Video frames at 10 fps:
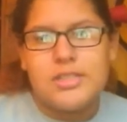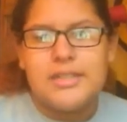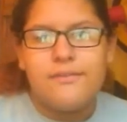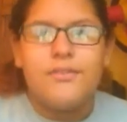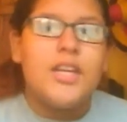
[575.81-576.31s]

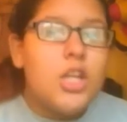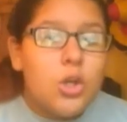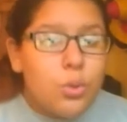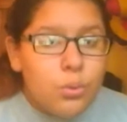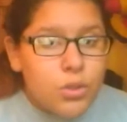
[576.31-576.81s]

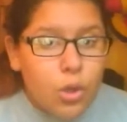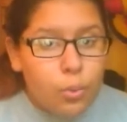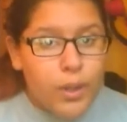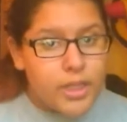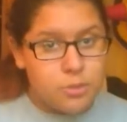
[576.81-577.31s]
video, don't
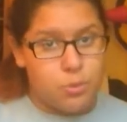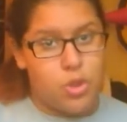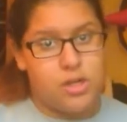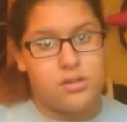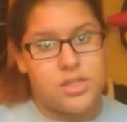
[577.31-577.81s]
watch
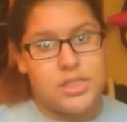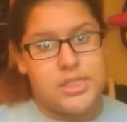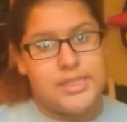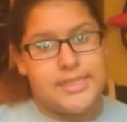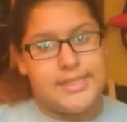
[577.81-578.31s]
more.
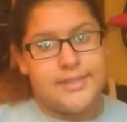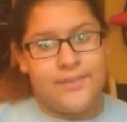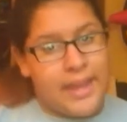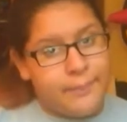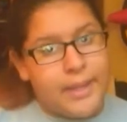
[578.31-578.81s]
It's
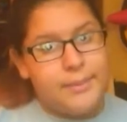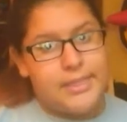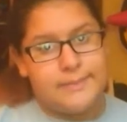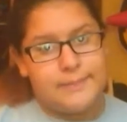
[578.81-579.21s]
fine by me.